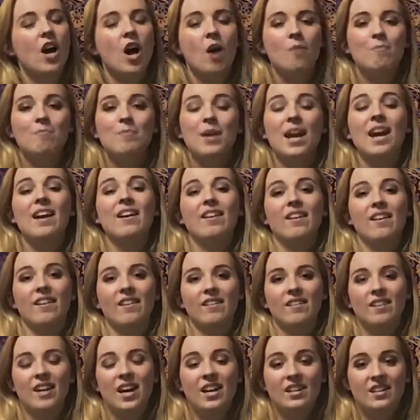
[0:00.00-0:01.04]
A bear
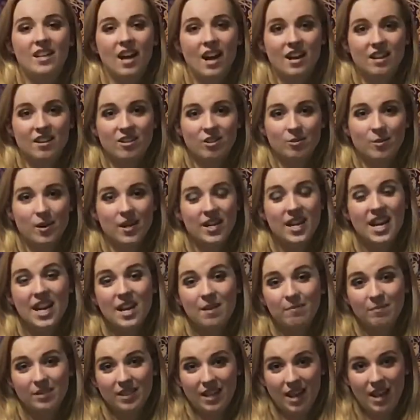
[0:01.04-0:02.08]
had gotten into our
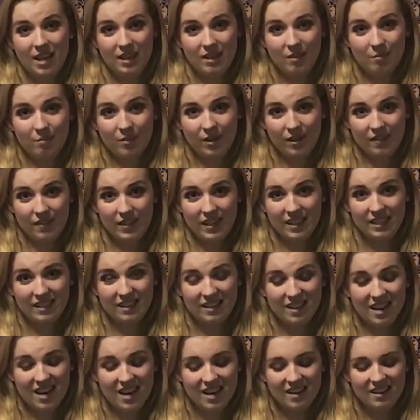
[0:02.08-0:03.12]
campsite the previous
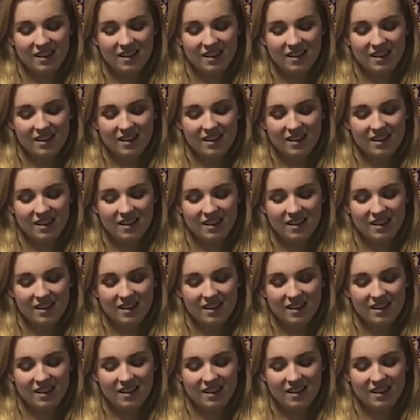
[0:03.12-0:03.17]
night